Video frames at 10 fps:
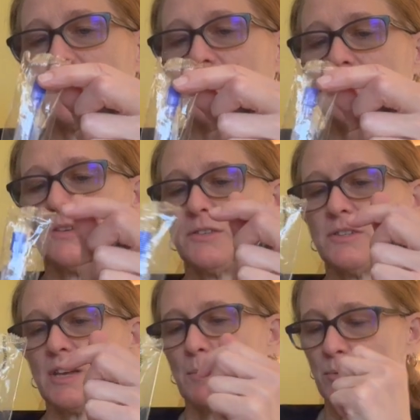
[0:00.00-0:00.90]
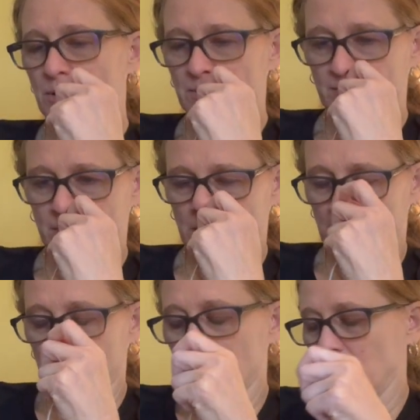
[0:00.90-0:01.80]
then this is heparin,
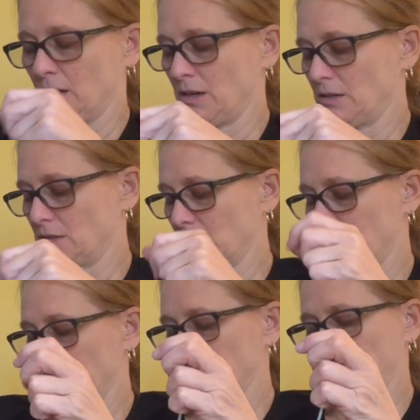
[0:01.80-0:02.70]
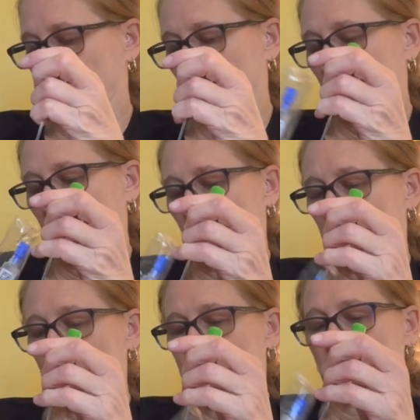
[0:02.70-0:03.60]
and it's
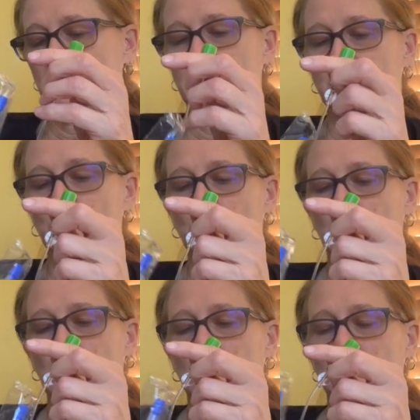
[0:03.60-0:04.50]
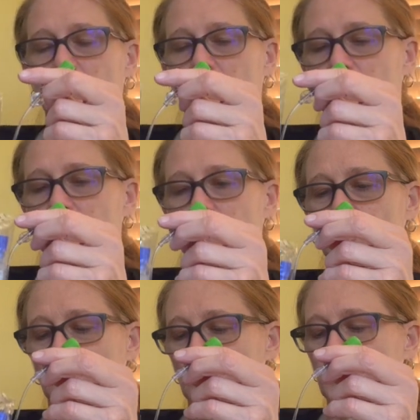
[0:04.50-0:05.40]
basically to do a lock in
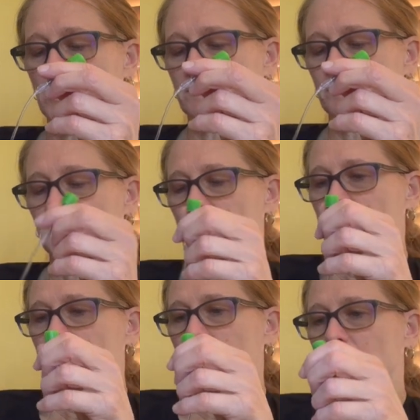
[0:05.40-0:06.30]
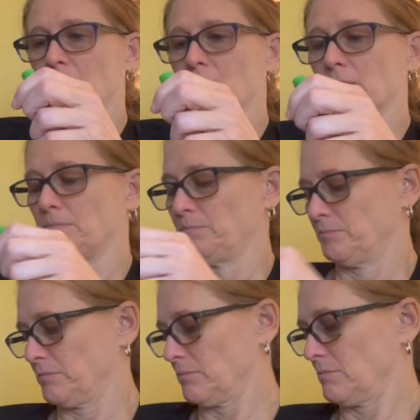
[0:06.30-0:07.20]
this tubing and
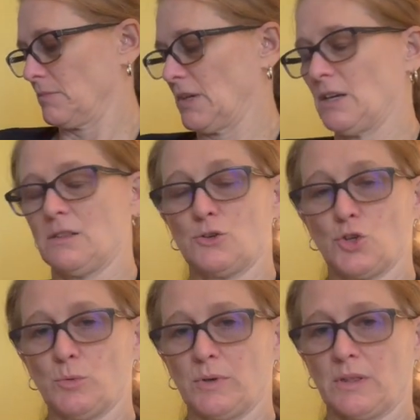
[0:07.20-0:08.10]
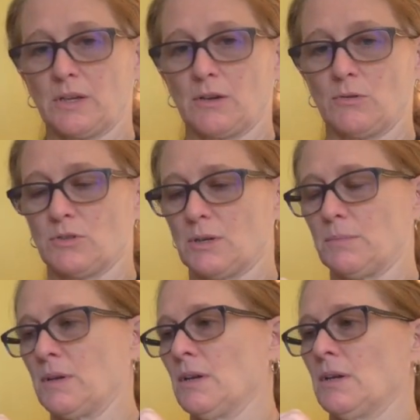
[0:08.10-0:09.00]
in the tubing that goes
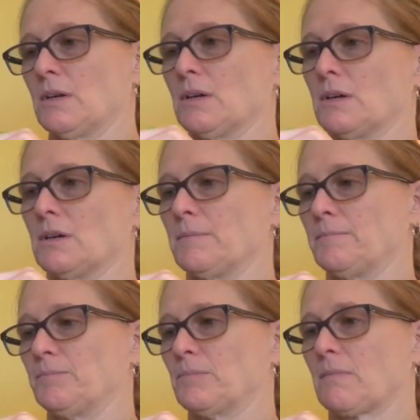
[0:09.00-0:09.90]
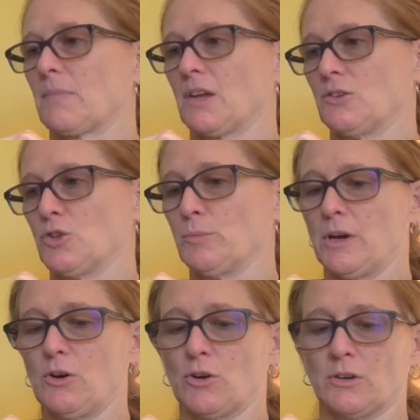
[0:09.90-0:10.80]
up to
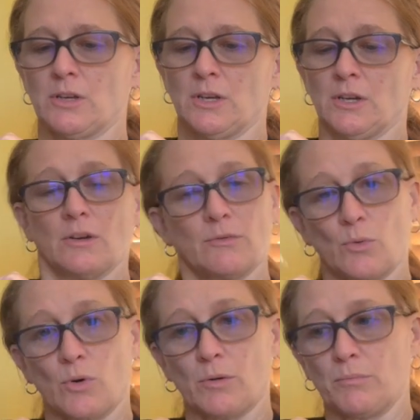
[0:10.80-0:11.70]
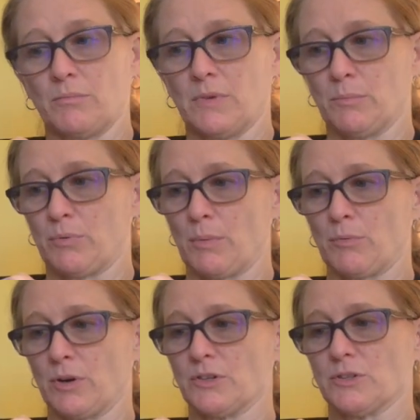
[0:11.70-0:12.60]
heart for
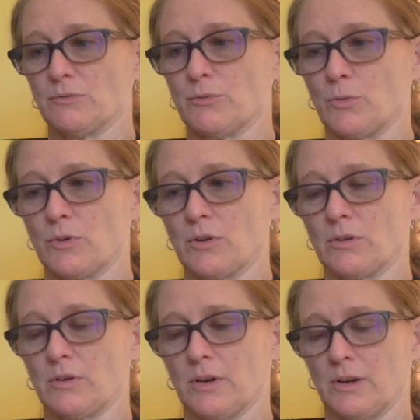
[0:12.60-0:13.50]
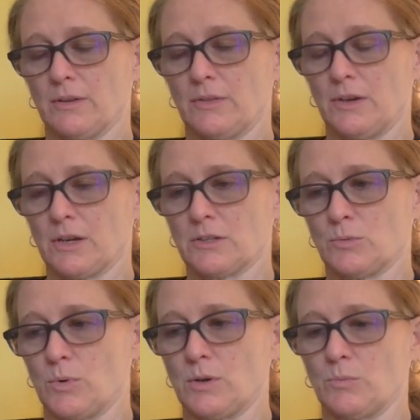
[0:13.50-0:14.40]
preparation for the
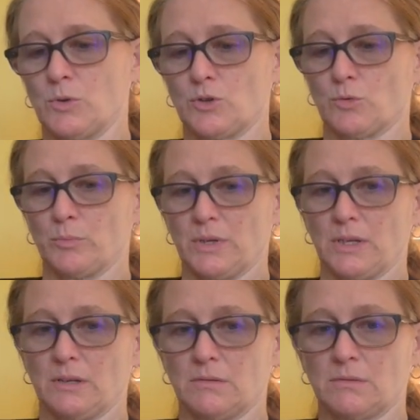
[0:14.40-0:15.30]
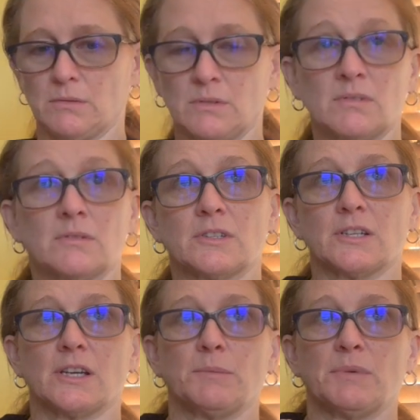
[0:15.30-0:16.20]
next one, which will be
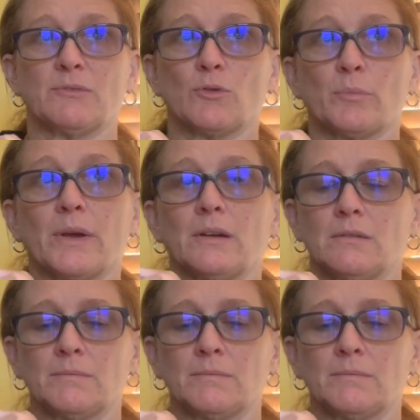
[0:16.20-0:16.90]
tonight before bed.